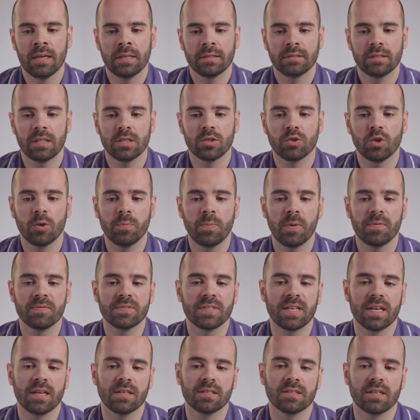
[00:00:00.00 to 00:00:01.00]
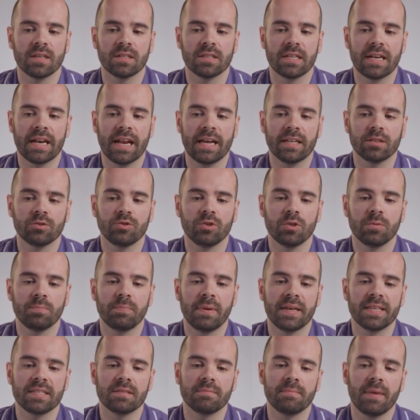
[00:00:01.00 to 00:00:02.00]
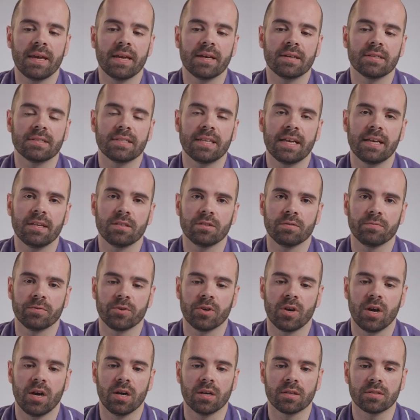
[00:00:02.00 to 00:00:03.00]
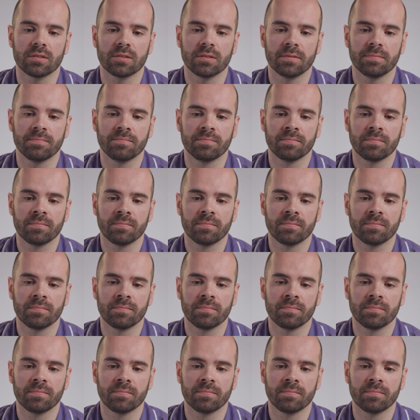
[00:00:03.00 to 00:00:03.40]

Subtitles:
This group of cells are the natural pacemaker cells of your heart.